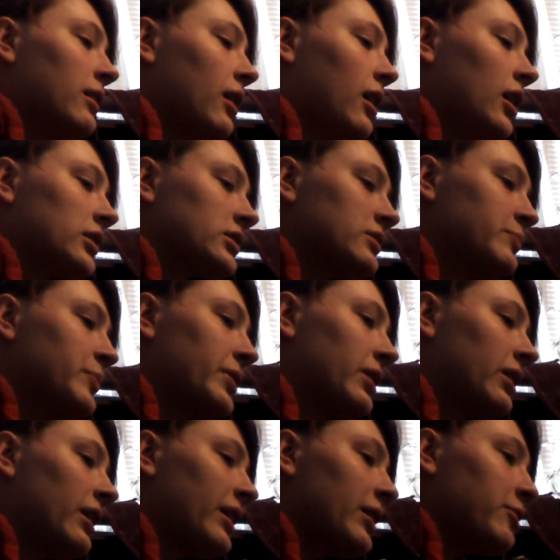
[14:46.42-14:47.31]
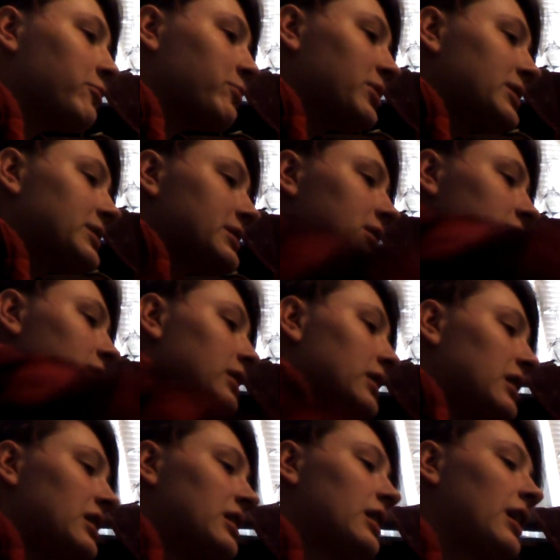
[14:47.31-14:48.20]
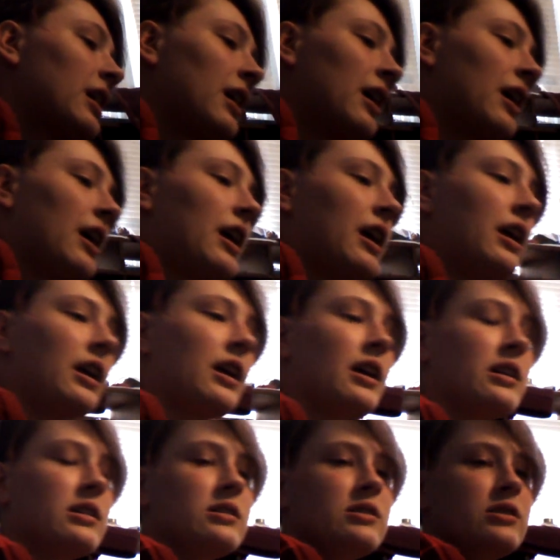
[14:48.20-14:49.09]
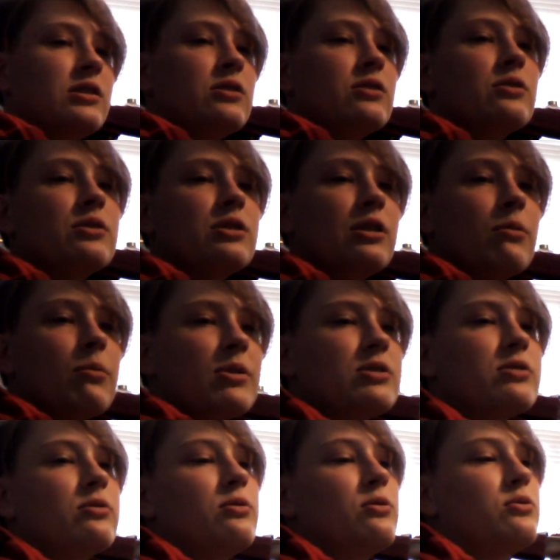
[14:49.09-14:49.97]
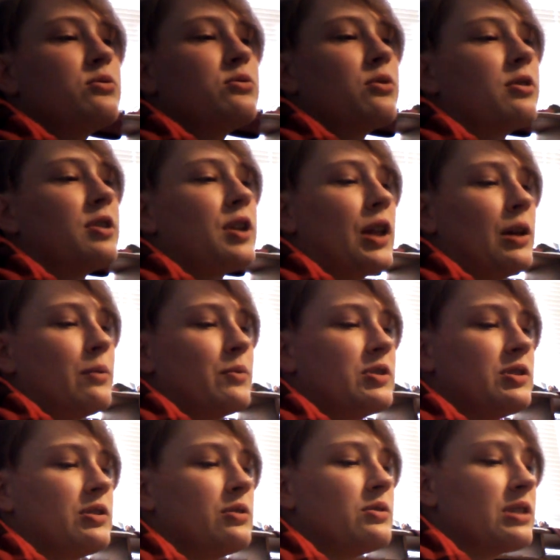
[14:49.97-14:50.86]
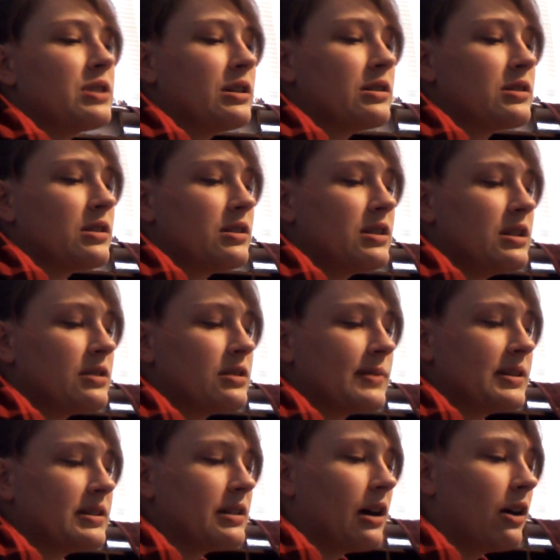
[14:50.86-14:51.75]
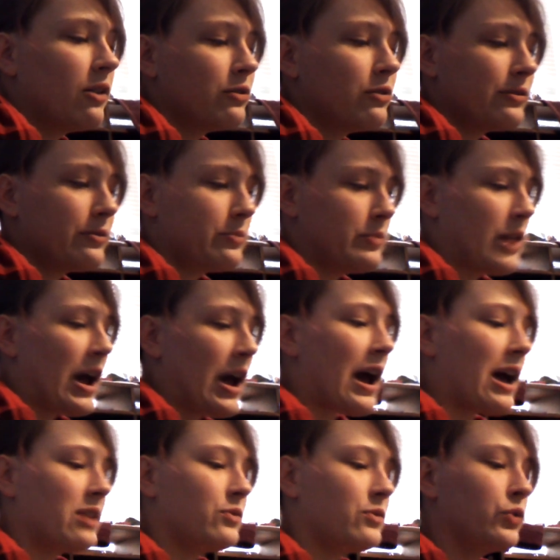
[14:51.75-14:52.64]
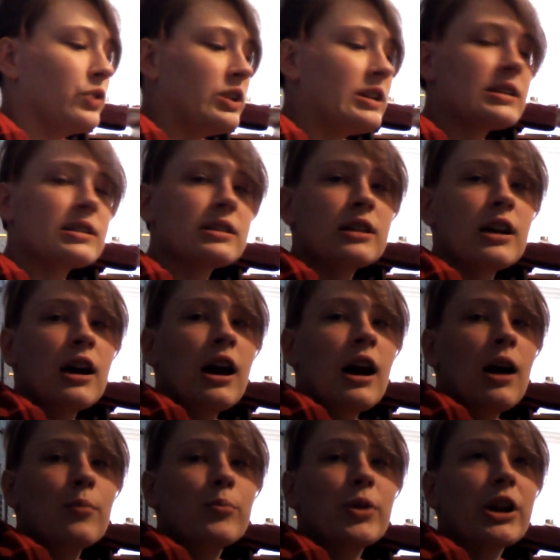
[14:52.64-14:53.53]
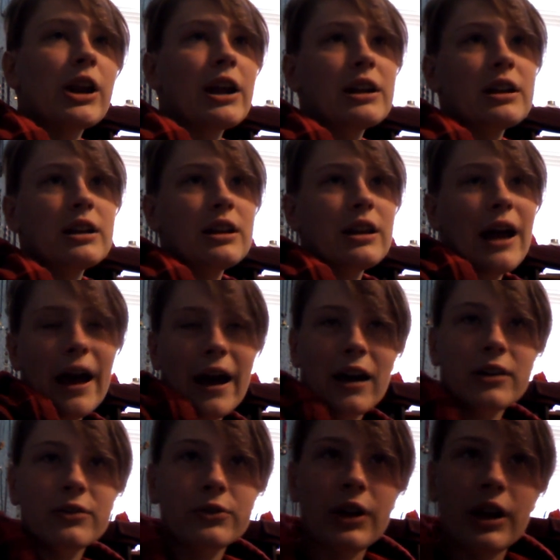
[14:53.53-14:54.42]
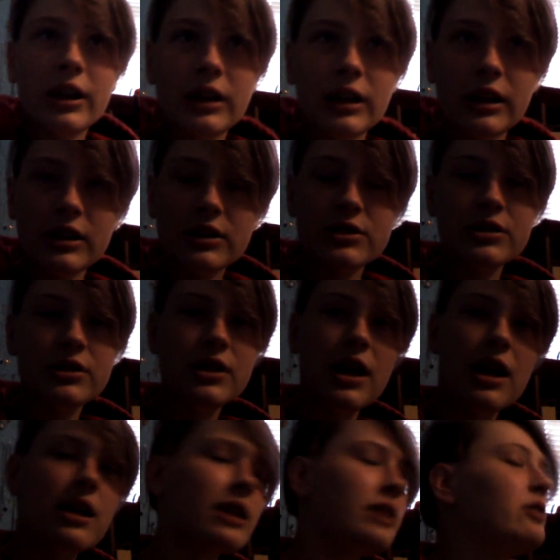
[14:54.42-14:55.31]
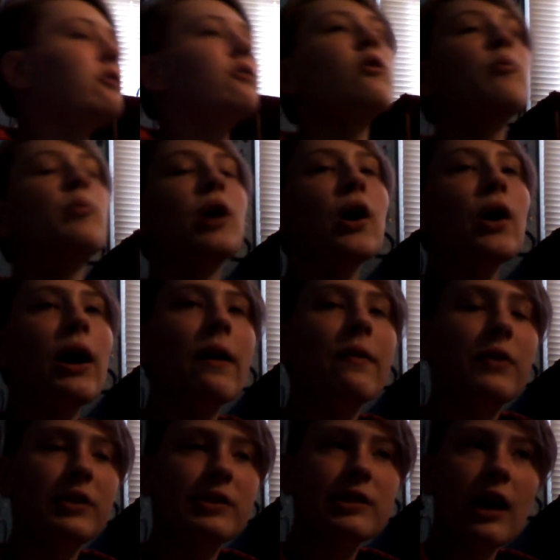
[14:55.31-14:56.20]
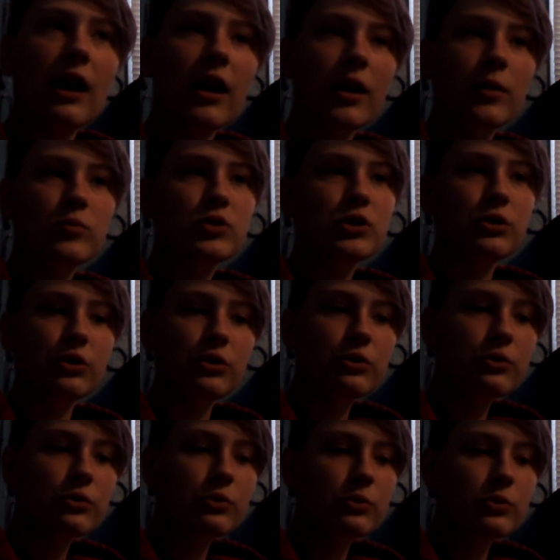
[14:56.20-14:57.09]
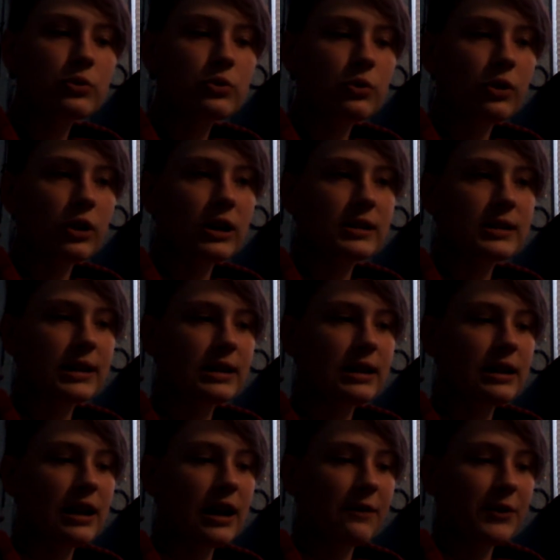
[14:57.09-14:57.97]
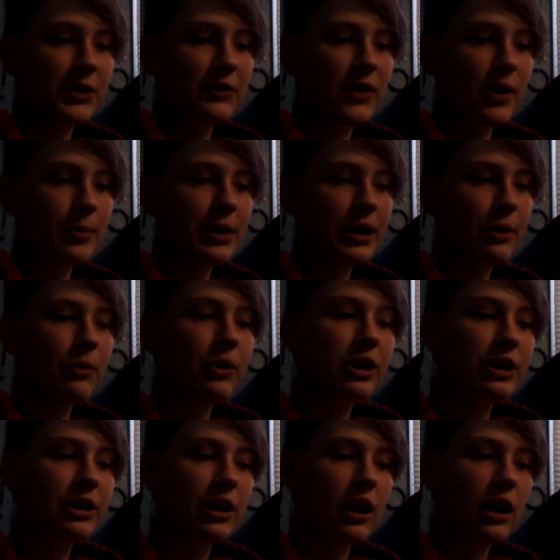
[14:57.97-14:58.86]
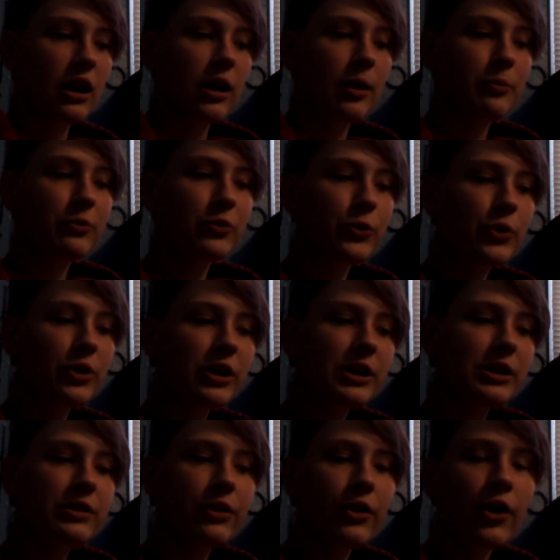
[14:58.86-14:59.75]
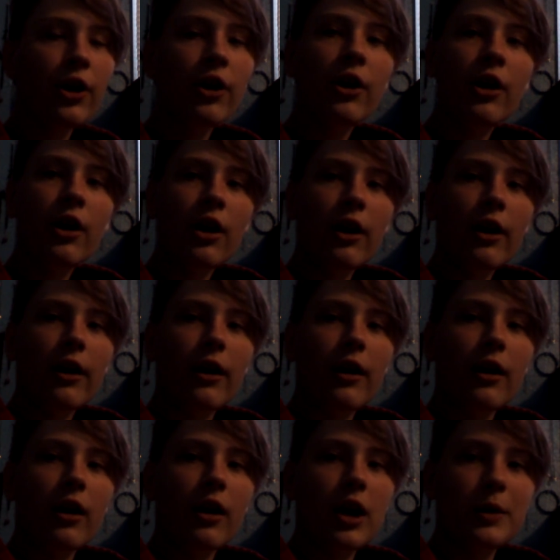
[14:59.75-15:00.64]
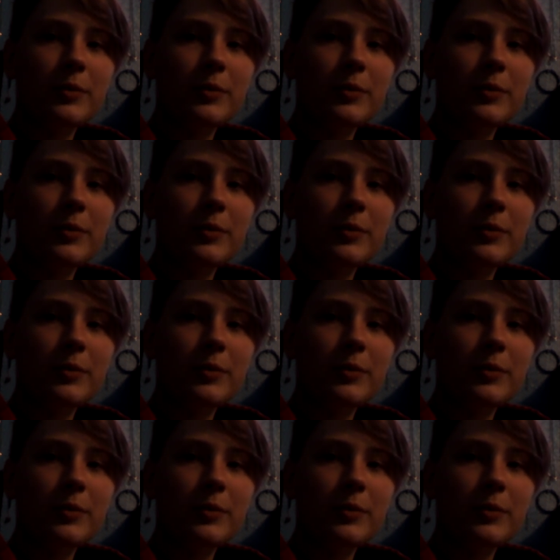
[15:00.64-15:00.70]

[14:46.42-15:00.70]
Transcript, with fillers: I've been making octopi recently. And you know, the original tutorial I was using to teach myself had fleece, but I didn't have any that I knew about at the time to use, or because I didn't have any fabric I wanted to cut up for it.